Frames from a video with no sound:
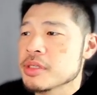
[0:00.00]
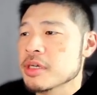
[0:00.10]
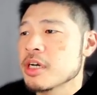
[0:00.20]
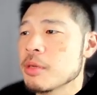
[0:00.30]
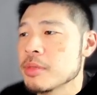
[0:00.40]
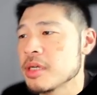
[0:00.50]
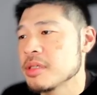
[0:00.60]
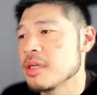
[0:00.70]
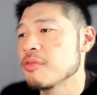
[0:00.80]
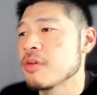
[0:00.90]
a common
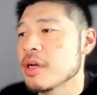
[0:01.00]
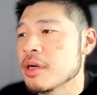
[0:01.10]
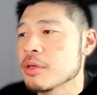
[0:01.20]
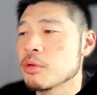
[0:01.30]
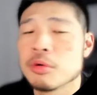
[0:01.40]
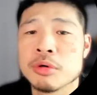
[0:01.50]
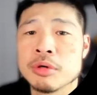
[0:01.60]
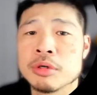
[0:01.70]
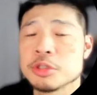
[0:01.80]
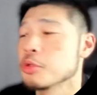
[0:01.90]
identifier
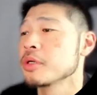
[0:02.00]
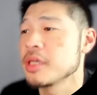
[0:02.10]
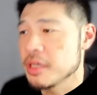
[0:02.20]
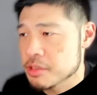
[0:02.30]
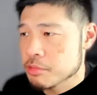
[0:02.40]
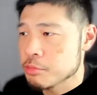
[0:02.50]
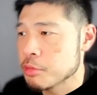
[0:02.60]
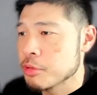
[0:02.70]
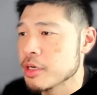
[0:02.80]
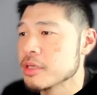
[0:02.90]
or join key is
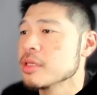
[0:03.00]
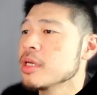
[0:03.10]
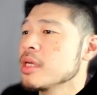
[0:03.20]
required.